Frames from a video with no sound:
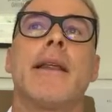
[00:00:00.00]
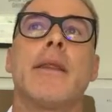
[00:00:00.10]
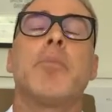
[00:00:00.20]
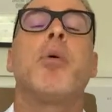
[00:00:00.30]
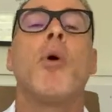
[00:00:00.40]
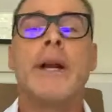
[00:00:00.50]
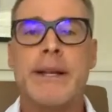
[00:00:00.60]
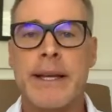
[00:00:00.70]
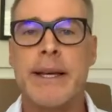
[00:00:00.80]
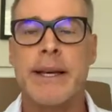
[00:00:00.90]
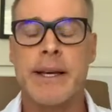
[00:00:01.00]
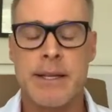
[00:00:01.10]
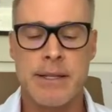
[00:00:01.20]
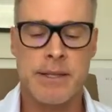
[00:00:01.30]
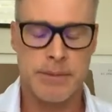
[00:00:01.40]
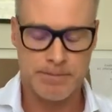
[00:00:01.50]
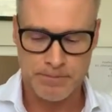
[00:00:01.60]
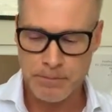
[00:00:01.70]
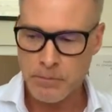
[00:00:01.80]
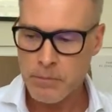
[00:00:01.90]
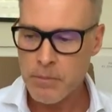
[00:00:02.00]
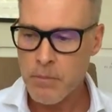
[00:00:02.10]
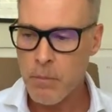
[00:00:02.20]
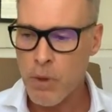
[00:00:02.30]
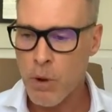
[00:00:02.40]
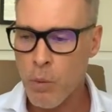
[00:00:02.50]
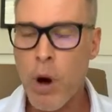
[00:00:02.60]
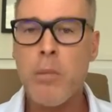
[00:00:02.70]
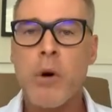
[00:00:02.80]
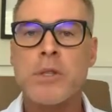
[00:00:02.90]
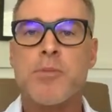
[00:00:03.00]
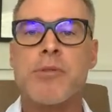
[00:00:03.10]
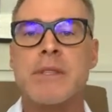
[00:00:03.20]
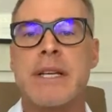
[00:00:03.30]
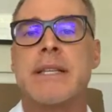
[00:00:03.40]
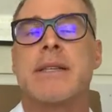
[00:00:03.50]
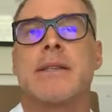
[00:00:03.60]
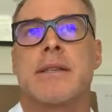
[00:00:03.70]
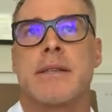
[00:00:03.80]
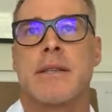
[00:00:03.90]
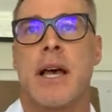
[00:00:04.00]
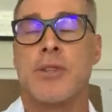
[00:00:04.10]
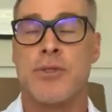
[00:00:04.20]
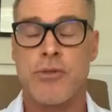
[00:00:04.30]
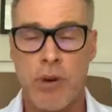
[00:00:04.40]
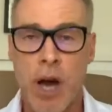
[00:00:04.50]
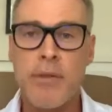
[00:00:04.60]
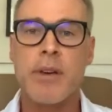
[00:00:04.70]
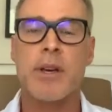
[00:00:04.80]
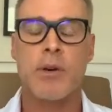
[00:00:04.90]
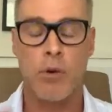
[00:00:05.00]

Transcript: the point here is, while most presenters are striving,